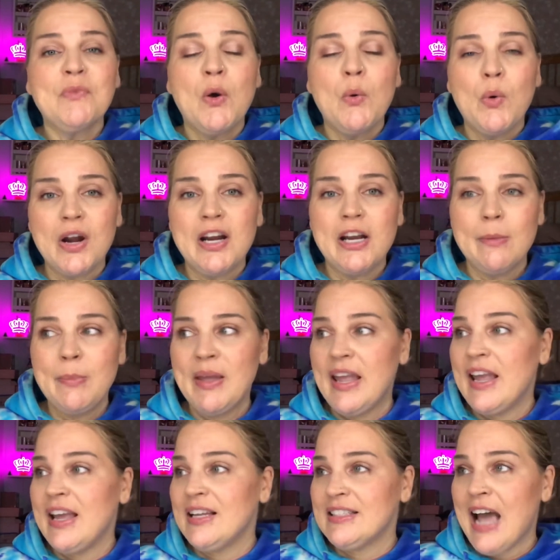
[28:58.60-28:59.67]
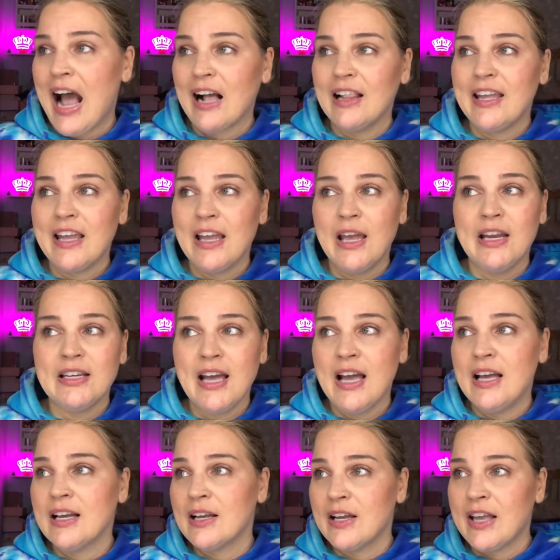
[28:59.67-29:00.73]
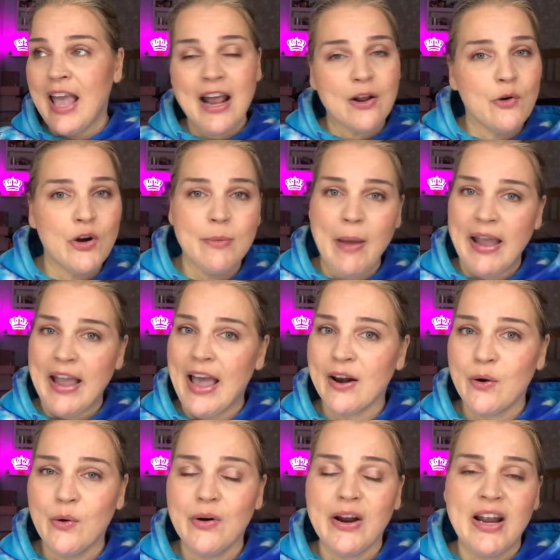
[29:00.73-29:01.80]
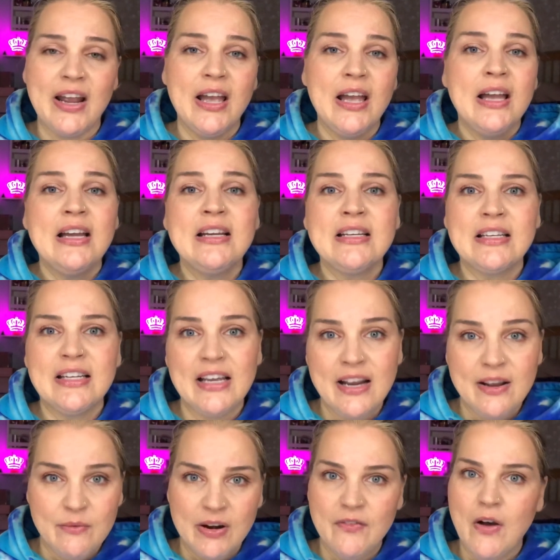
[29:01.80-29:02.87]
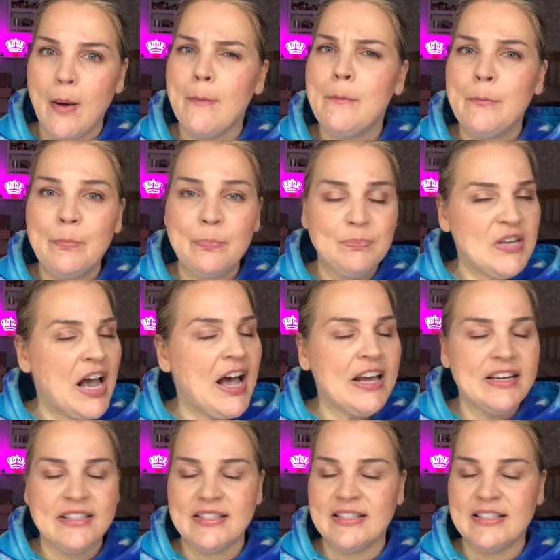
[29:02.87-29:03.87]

We're gonna be tackling it category by category, getting rid of a ton of